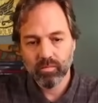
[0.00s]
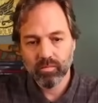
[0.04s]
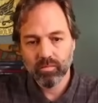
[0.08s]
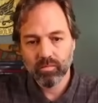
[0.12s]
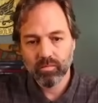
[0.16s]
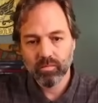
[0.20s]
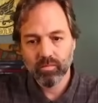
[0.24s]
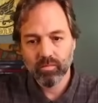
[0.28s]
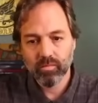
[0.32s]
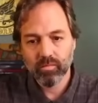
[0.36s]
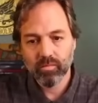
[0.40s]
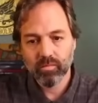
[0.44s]

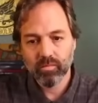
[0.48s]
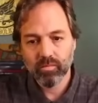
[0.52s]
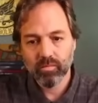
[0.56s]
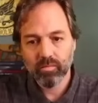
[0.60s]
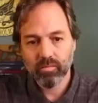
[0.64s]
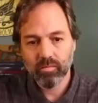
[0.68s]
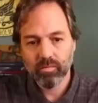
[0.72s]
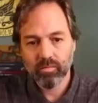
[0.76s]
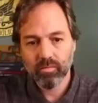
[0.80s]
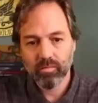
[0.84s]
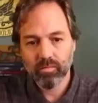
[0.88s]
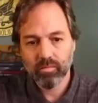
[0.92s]

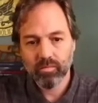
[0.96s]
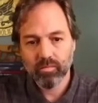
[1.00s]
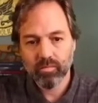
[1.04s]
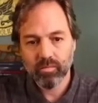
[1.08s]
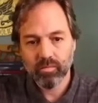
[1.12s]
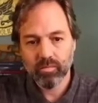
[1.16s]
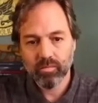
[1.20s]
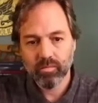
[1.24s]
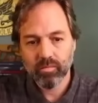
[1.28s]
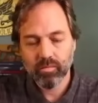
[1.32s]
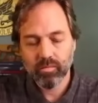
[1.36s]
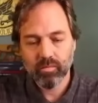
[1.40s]

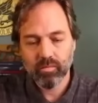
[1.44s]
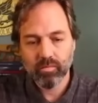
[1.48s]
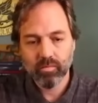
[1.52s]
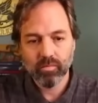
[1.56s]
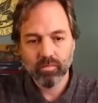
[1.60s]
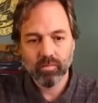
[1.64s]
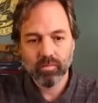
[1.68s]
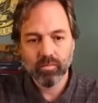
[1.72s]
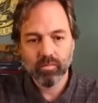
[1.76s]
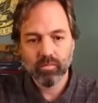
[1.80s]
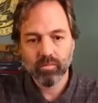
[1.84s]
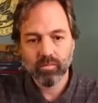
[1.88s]

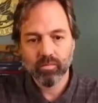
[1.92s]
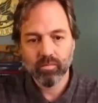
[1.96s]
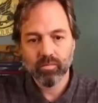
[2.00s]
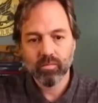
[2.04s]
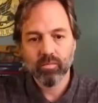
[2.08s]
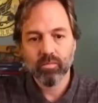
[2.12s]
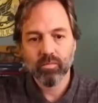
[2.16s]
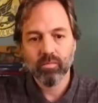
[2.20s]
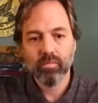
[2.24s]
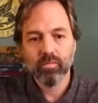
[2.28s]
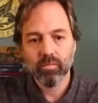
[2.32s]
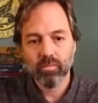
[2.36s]

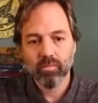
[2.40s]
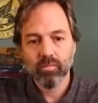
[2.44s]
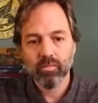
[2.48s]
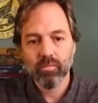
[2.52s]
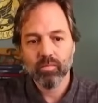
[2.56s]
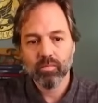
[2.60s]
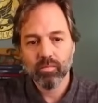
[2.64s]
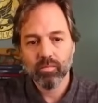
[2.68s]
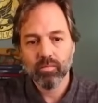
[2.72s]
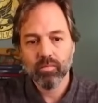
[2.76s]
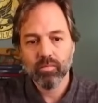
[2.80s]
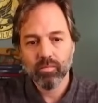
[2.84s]

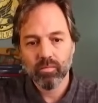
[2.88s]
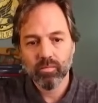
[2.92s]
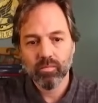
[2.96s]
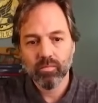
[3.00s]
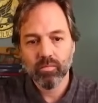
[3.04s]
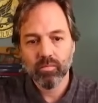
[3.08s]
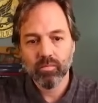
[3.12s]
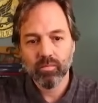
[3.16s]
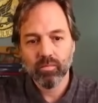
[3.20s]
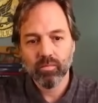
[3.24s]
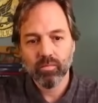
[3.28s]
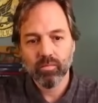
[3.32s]

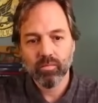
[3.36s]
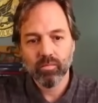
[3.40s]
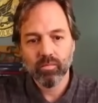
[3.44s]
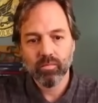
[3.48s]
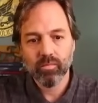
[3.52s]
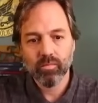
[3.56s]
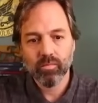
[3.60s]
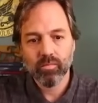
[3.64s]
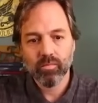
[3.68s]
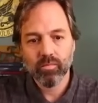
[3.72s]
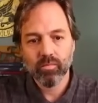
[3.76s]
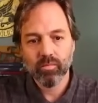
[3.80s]

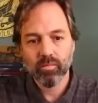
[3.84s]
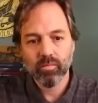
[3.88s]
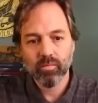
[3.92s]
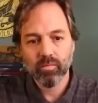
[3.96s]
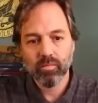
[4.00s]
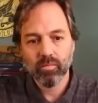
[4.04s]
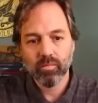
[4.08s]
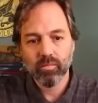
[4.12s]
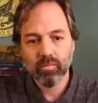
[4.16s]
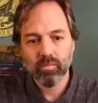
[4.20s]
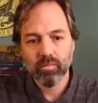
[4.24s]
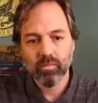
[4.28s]

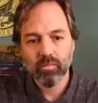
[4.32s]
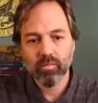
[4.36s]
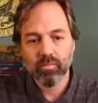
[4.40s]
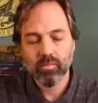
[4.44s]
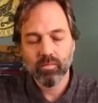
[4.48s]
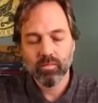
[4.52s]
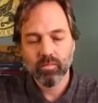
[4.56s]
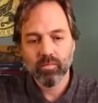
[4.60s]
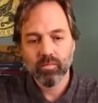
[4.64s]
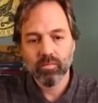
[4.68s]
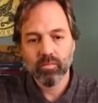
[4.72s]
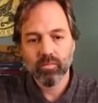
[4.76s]

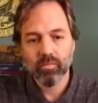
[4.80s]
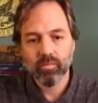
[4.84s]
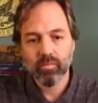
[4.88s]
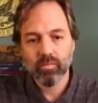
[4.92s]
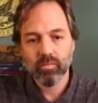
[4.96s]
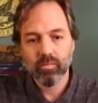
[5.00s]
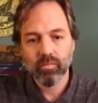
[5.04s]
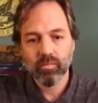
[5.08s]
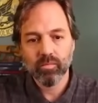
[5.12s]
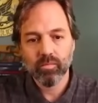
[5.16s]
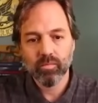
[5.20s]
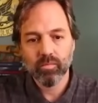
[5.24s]

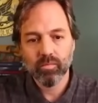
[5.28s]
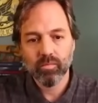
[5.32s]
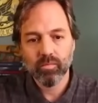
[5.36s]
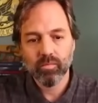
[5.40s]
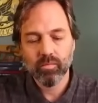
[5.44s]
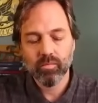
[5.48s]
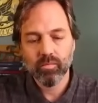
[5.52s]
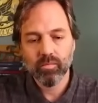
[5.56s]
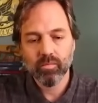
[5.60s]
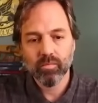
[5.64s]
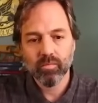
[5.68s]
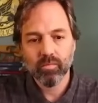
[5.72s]

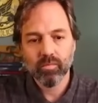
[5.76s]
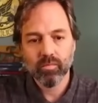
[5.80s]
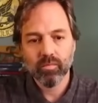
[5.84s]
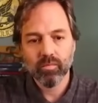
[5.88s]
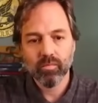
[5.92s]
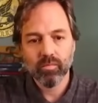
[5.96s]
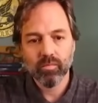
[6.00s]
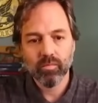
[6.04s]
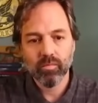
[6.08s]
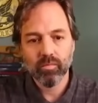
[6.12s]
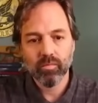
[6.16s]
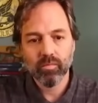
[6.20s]

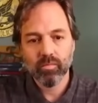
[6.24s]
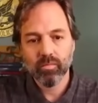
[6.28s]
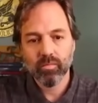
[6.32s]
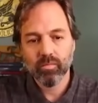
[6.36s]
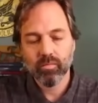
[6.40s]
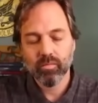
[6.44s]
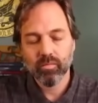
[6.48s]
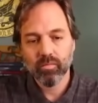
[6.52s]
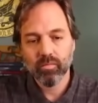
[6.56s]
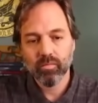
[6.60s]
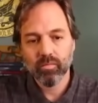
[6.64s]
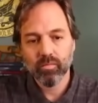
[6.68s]

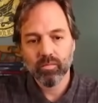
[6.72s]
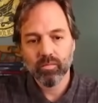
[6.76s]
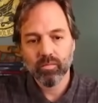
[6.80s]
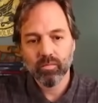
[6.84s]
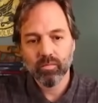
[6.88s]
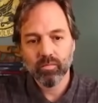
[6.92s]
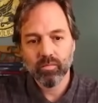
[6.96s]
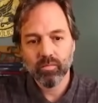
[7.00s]
The person shown says nothing.